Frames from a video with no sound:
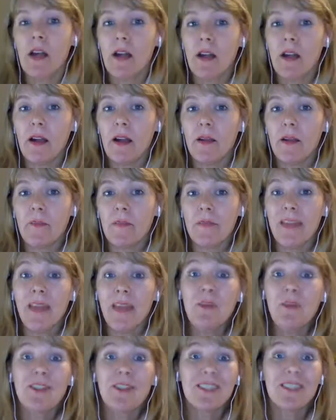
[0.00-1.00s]
um,
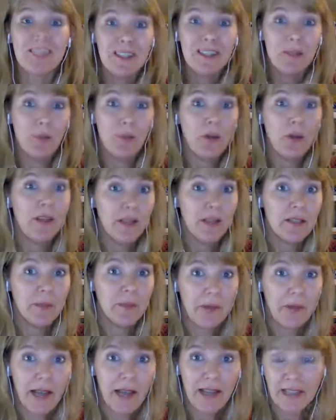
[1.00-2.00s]
then we just need to put it into
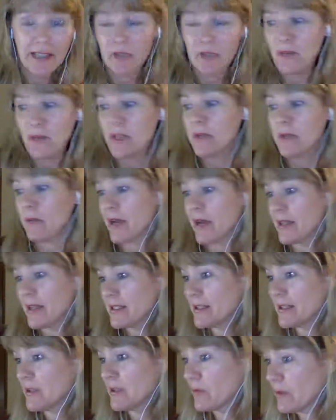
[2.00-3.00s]
practice. We need to
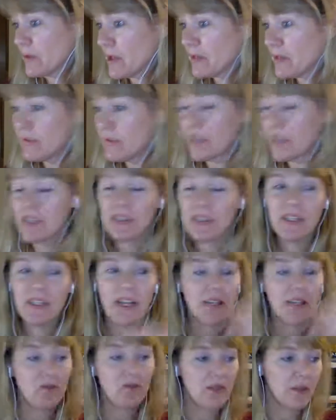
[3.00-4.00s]
practice it with nonfiction
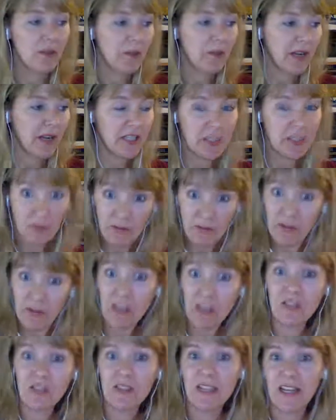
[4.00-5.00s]
texts. We need to practice it with
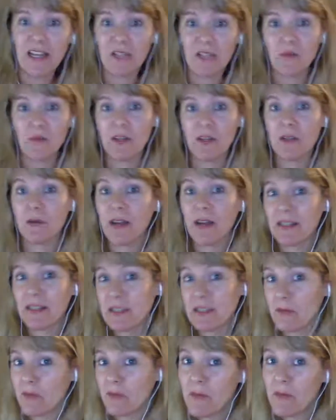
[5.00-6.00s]
fiction texts. We need to practice
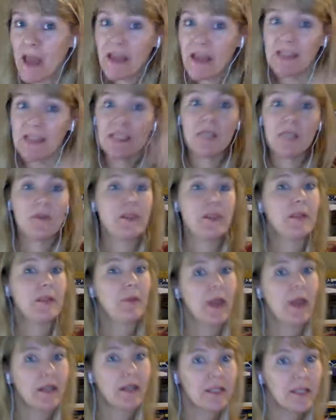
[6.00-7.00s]
it with magazines. We need to
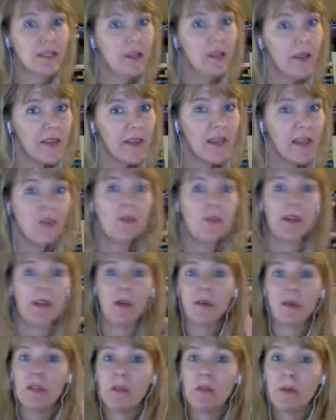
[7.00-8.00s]
practice it on the internet.
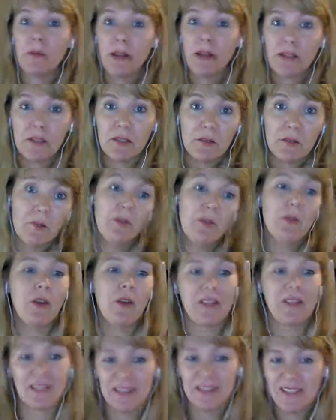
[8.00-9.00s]
We need to practice it with
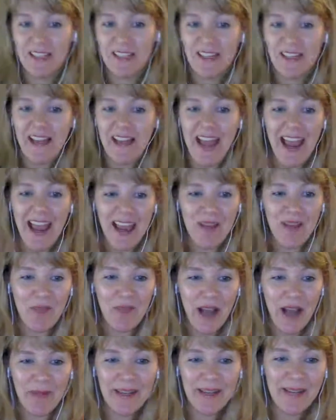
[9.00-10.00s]
books. Hey,
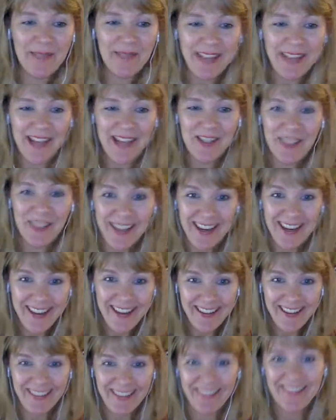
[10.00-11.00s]
Robin, I'm glad you're
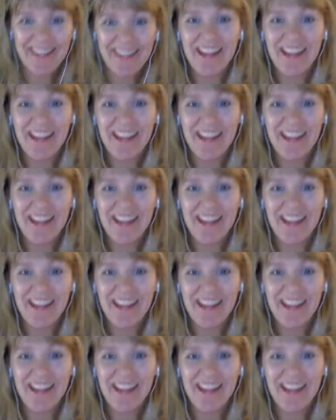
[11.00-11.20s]
here.